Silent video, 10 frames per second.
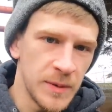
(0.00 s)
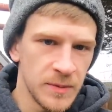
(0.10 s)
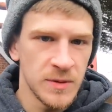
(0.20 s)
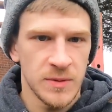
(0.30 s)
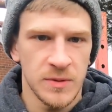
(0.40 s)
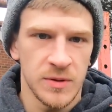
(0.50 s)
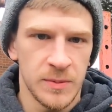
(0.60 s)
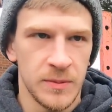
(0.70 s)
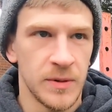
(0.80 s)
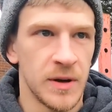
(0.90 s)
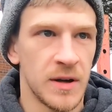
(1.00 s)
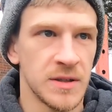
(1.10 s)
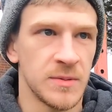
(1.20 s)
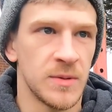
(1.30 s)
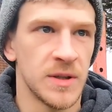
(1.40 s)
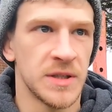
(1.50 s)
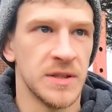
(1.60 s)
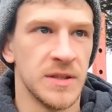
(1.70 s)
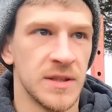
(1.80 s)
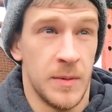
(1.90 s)
people as well, so people are gonna ask some
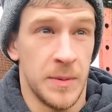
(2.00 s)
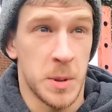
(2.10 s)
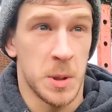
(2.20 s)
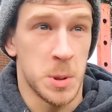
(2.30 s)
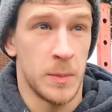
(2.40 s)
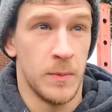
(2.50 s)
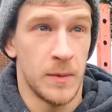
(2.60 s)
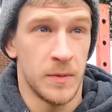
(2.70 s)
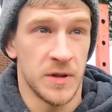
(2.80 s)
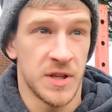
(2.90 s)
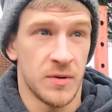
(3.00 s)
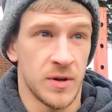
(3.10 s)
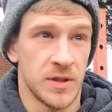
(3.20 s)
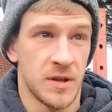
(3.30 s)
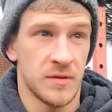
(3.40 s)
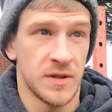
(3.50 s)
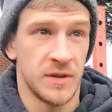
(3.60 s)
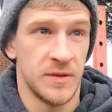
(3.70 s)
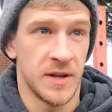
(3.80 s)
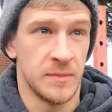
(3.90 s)
questions. Maybe try and trip him up on the steroid stuff,
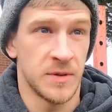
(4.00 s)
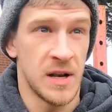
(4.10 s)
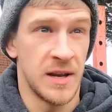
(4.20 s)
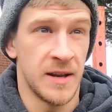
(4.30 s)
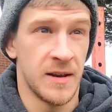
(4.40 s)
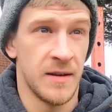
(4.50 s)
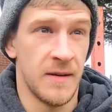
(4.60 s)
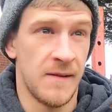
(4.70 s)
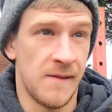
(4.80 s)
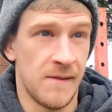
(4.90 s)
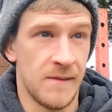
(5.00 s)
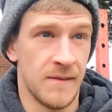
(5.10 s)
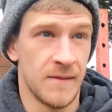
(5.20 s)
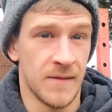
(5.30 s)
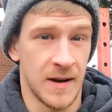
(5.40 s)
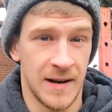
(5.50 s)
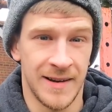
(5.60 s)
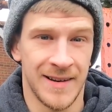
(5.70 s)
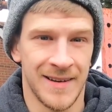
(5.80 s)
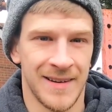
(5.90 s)
see if he comes clean.
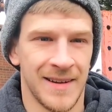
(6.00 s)
Clean.